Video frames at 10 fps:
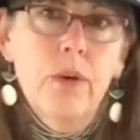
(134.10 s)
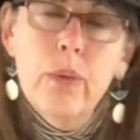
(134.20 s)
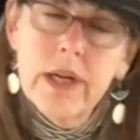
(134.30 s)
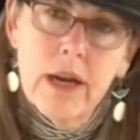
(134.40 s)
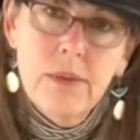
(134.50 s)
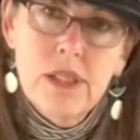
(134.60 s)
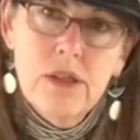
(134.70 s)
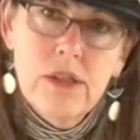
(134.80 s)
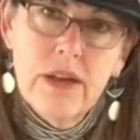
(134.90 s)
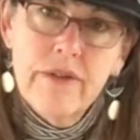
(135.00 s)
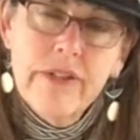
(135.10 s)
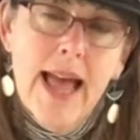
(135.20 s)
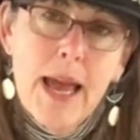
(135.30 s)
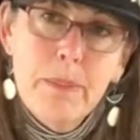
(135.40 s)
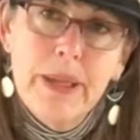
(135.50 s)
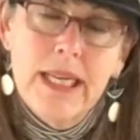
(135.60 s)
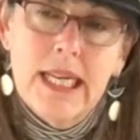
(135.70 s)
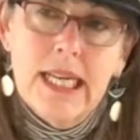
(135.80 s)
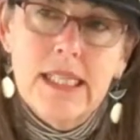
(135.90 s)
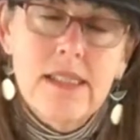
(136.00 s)
When I was using flat
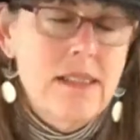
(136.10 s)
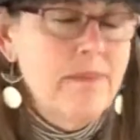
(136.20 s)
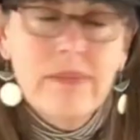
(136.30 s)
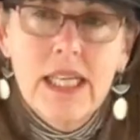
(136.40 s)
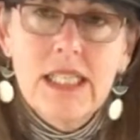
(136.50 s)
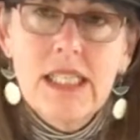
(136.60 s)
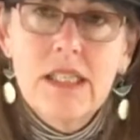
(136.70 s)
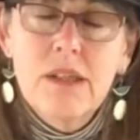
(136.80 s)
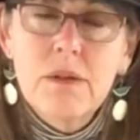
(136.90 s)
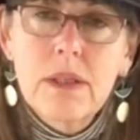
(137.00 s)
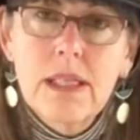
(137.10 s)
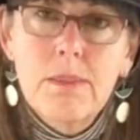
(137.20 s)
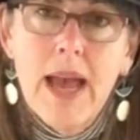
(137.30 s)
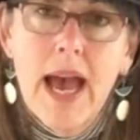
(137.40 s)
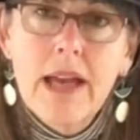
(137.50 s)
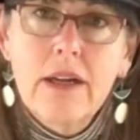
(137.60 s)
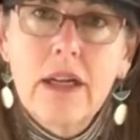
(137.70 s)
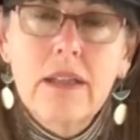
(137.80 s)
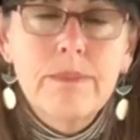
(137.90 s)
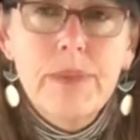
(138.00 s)
pennies, it didn't really
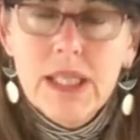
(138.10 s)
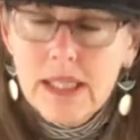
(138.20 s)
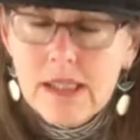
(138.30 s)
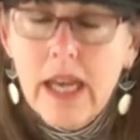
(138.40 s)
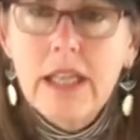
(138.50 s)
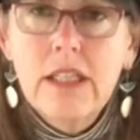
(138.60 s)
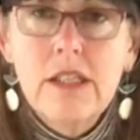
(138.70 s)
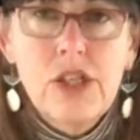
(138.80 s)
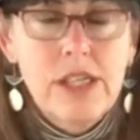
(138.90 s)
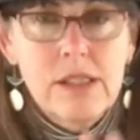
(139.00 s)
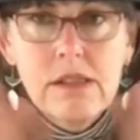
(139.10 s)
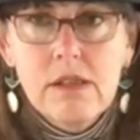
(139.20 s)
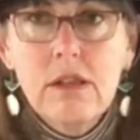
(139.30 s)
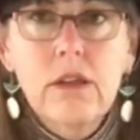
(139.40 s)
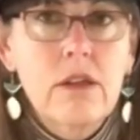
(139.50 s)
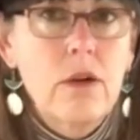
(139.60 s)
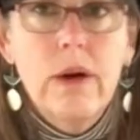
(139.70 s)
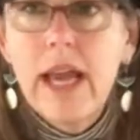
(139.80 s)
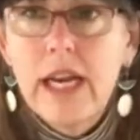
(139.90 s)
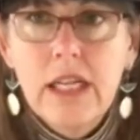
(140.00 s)
matter because I could just
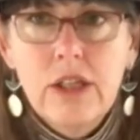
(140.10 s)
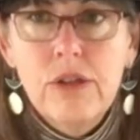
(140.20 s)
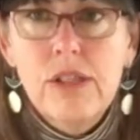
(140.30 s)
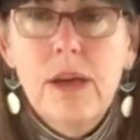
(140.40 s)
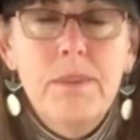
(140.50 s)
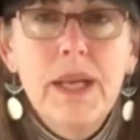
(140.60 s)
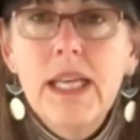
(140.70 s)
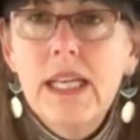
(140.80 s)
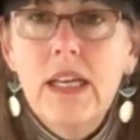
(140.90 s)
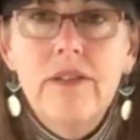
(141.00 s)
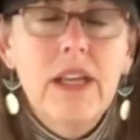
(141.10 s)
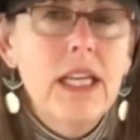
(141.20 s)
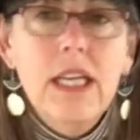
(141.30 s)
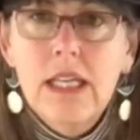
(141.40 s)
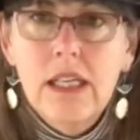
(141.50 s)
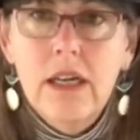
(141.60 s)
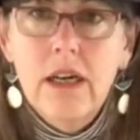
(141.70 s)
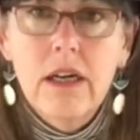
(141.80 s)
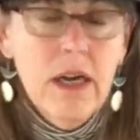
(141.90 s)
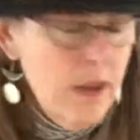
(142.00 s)
go ahead and use a penny of any
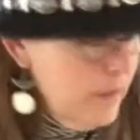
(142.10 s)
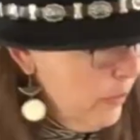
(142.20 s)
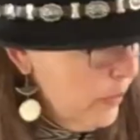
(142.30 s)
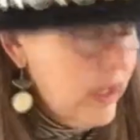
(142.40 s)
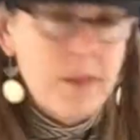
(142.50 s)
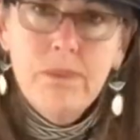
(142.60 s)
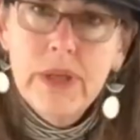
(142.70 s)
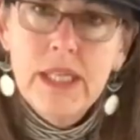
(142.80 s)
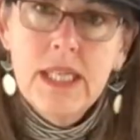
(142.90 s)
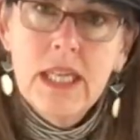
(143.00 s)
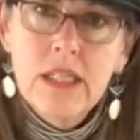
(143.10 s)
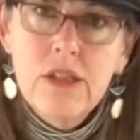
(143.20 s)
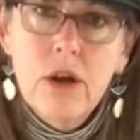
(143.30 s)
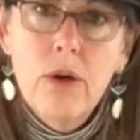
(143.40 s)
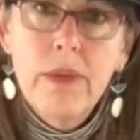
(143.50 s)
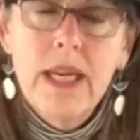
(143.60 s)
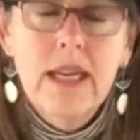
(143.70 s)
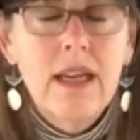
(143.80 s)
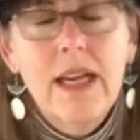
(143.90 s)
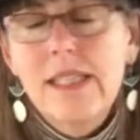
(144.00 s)
year. But when I'm bending and
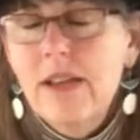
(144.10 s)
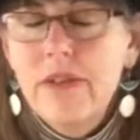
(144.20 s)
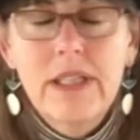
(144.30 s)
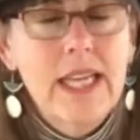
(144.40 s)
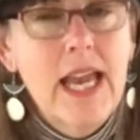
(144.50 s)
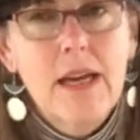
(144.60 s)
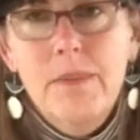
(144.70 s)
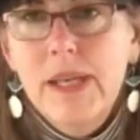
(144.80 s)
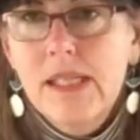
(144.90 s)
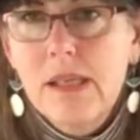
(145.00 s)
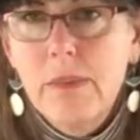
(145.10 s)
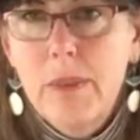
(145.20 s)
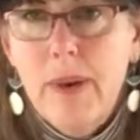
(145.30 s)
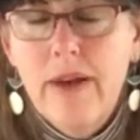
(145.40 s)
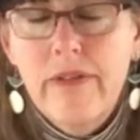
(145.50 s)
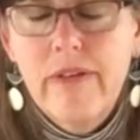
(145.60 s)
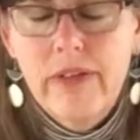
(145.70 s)
doming, I definitely had to pick some up off of